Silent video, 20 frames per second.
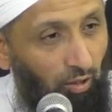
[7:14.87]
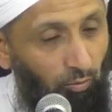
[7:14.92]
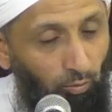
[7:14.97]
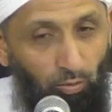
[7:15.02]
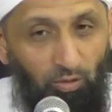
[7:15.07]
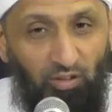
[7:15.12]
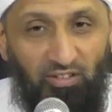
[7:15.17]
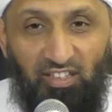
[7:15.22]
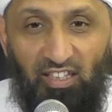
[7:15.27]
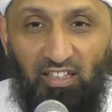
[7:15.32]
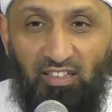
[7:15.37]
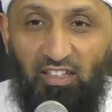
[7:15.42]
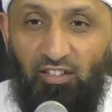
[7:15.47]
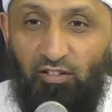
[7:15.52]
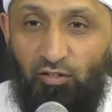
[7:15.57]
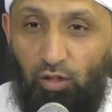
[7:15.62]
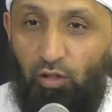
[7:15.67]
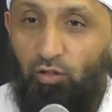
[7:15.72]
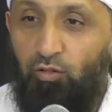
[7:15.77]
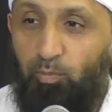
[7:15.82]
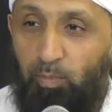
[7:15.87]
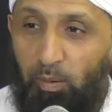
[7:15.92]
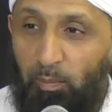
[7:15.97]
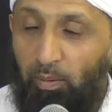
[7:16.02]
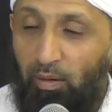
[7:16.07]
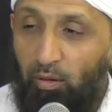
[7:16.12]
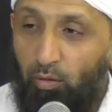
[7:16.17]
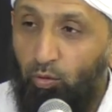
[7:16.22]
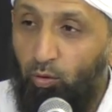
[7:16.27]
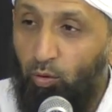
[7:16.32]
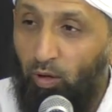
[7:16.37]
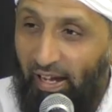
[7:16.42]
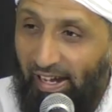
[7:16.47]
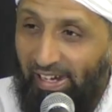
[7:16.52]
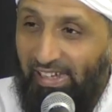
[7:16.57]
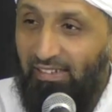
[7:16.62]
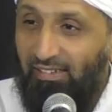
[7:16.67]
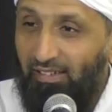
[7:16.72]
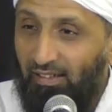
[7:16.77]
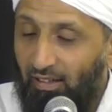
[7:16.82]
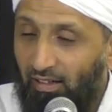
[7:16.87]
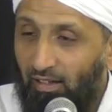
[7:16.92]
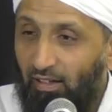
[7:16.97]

We will say it is those people who hate